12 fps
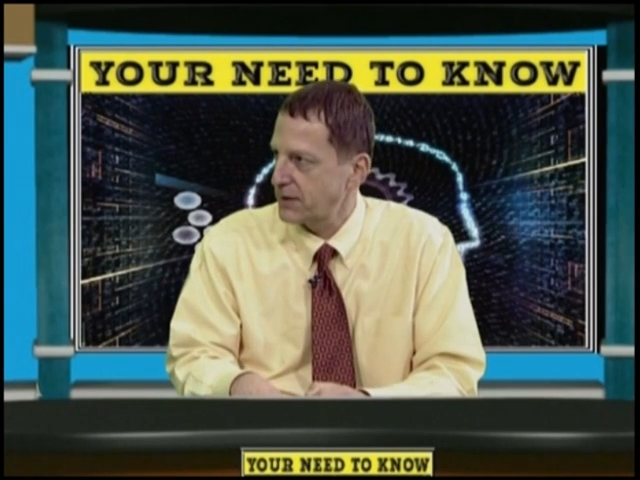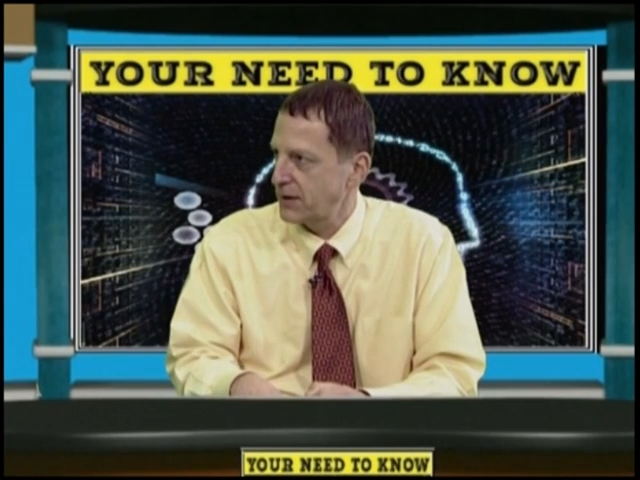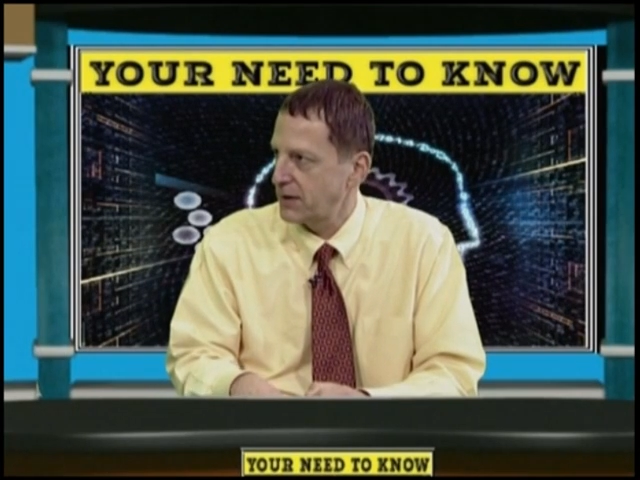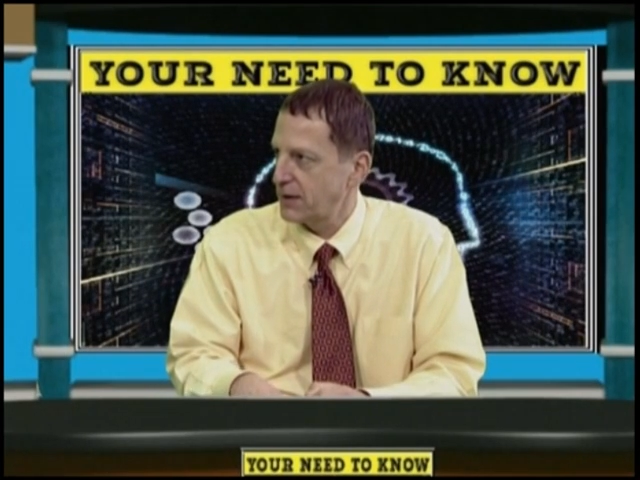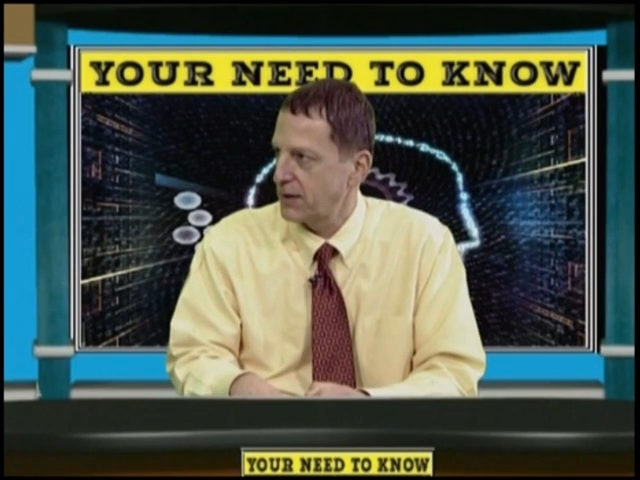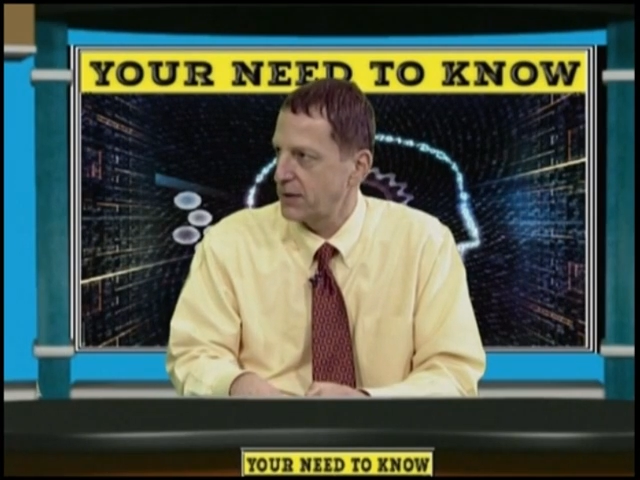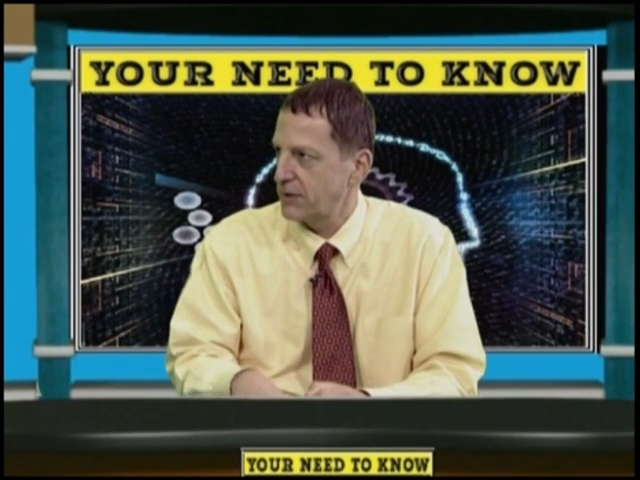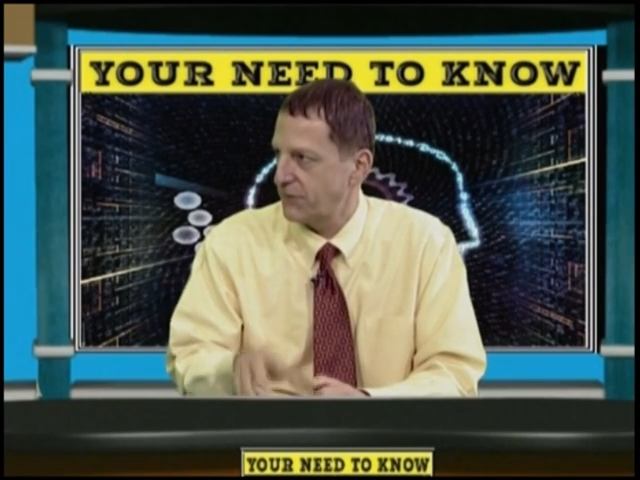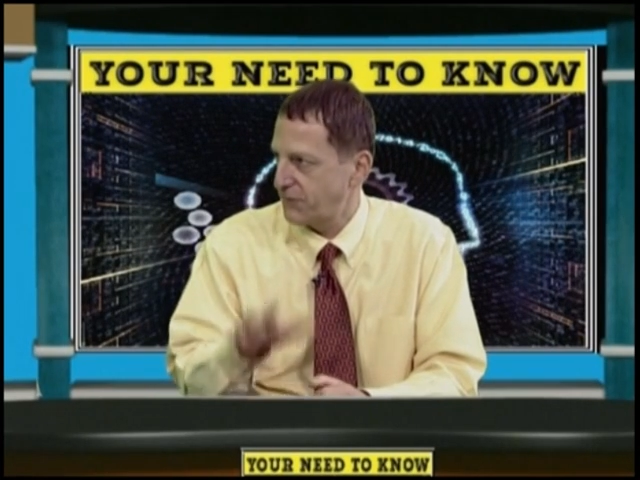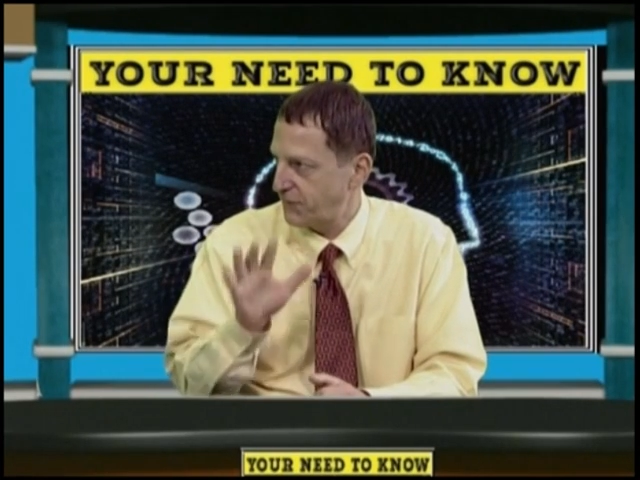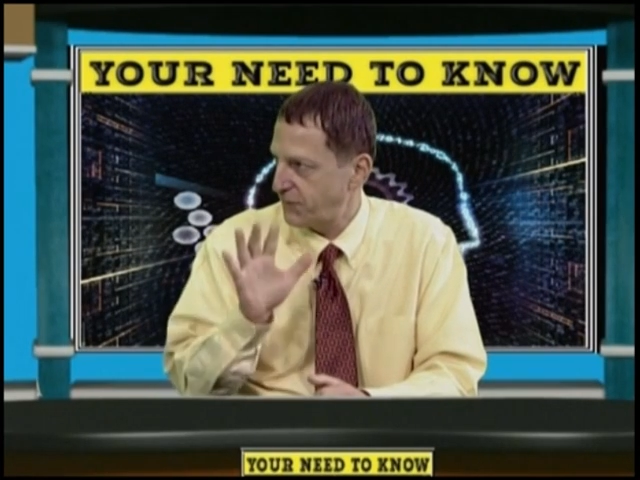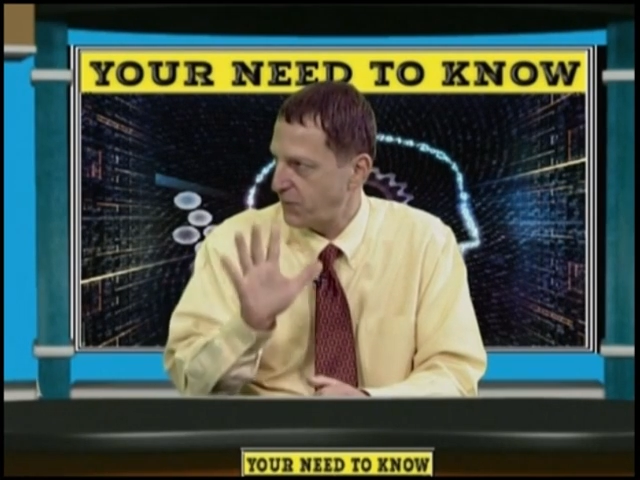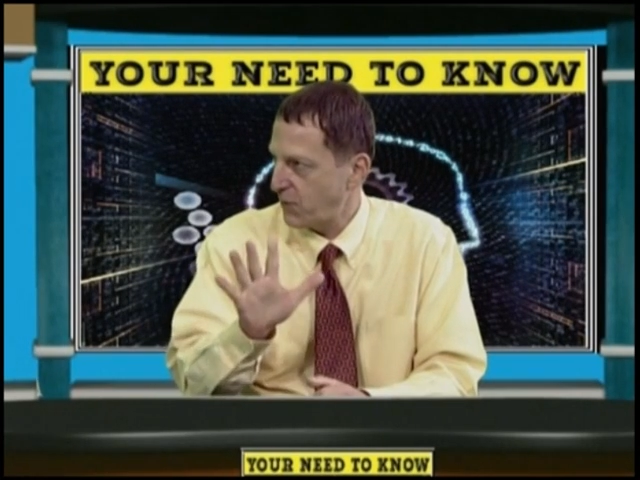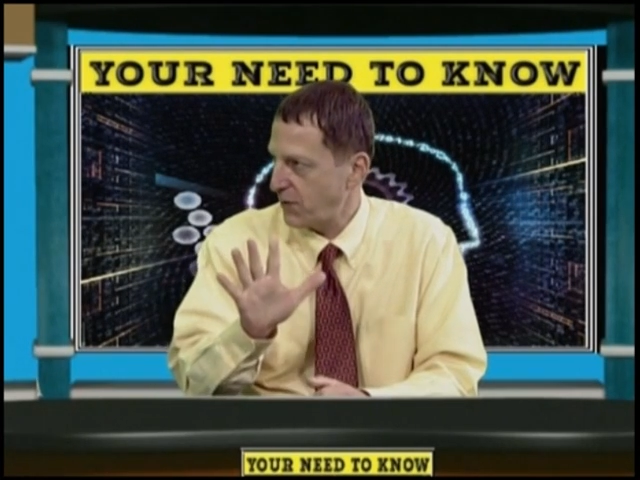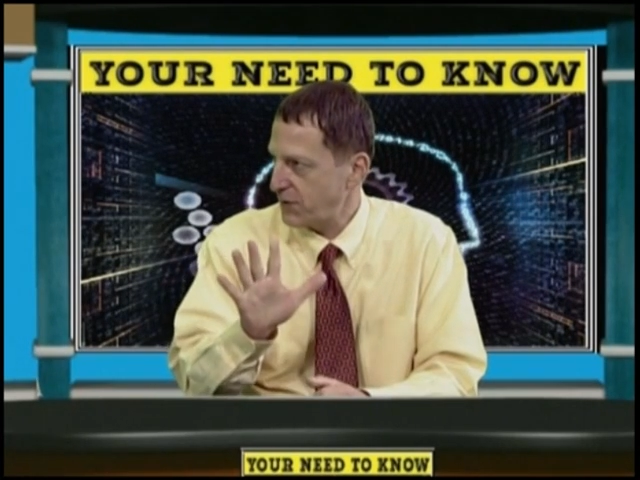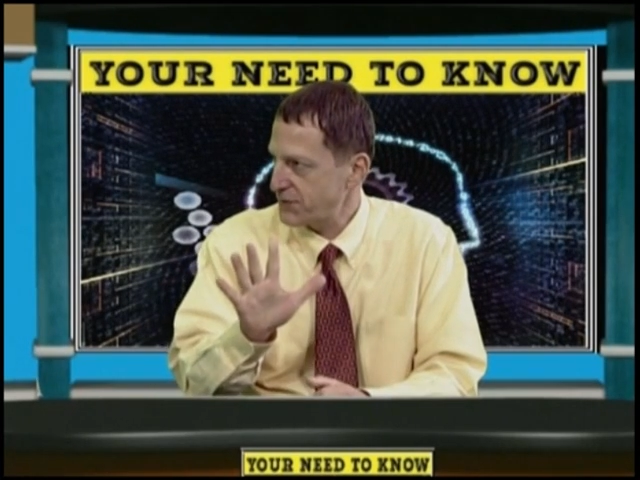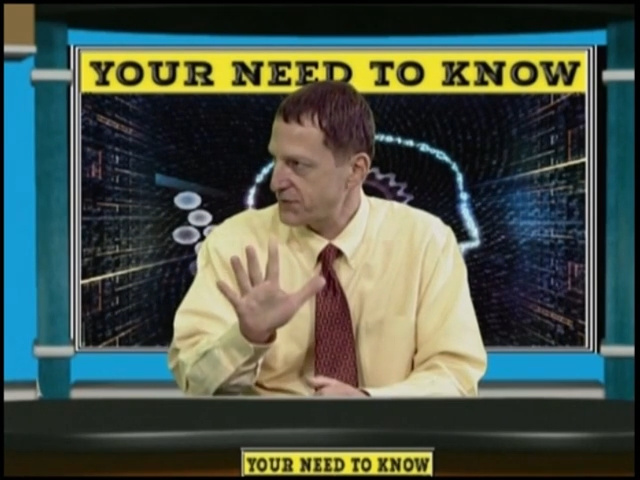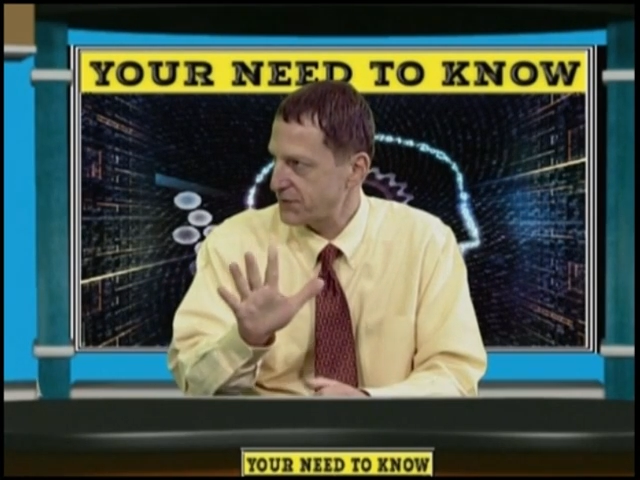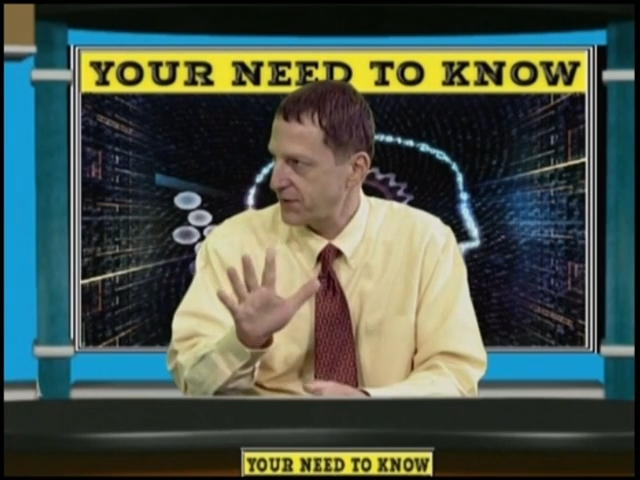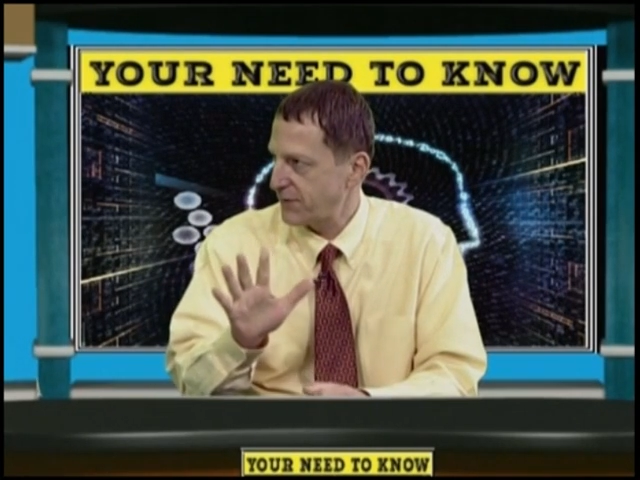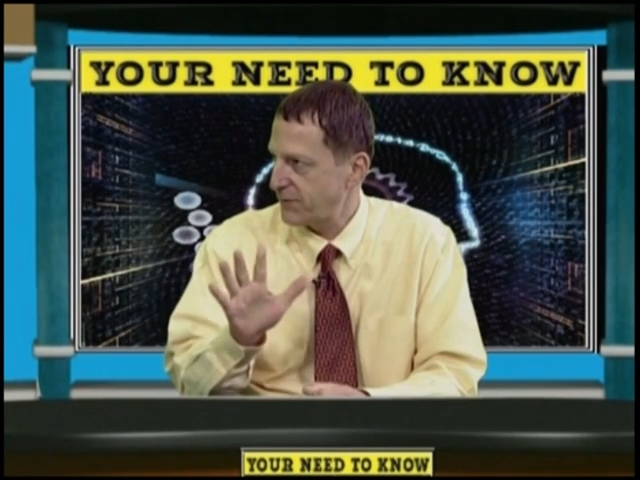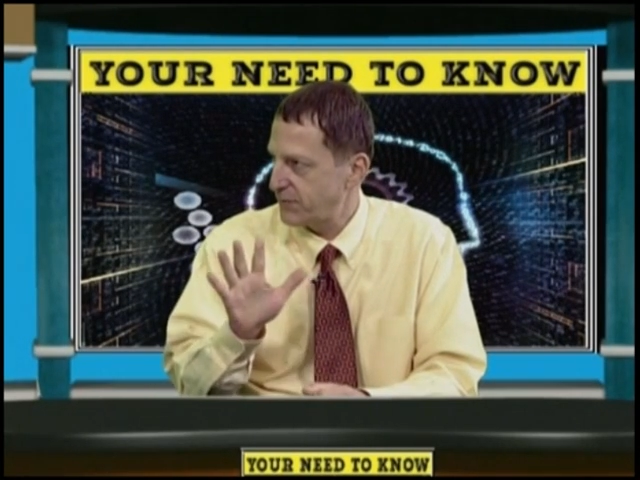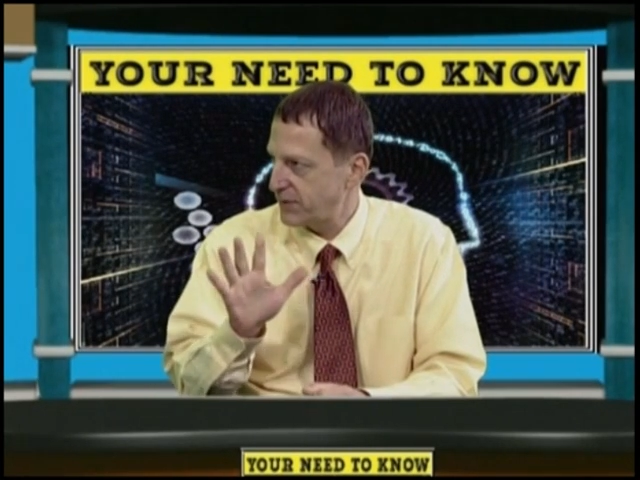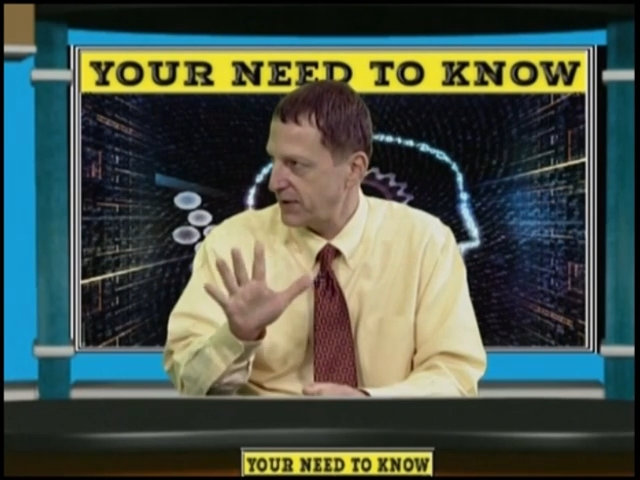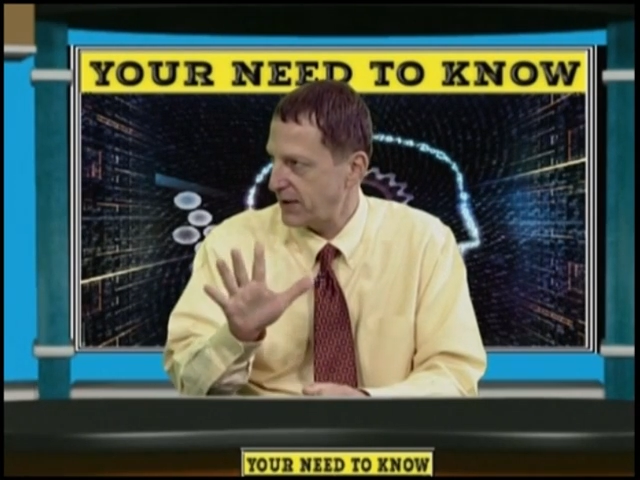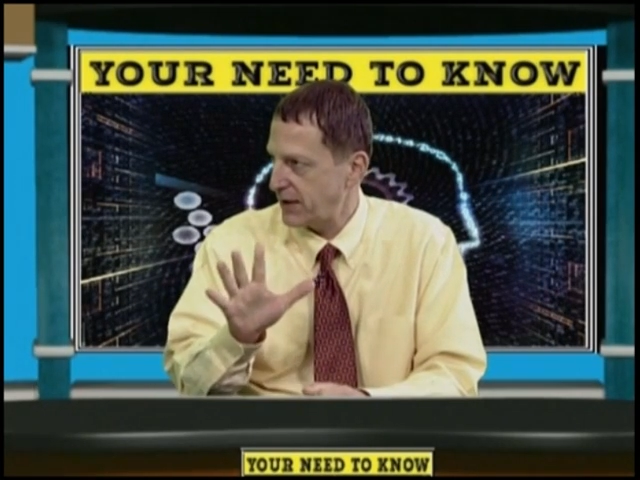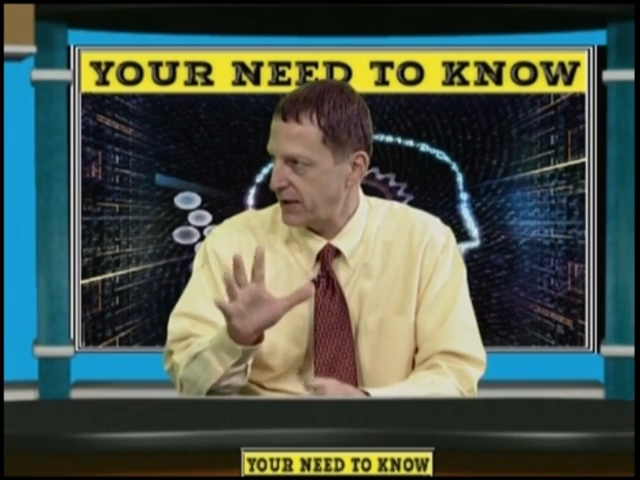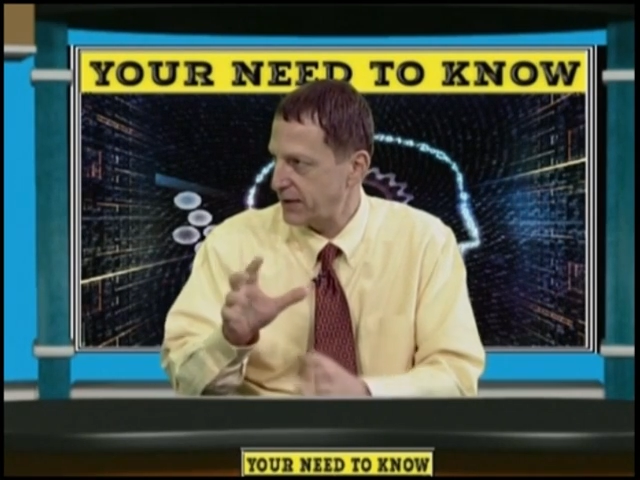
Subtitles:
the force of blood,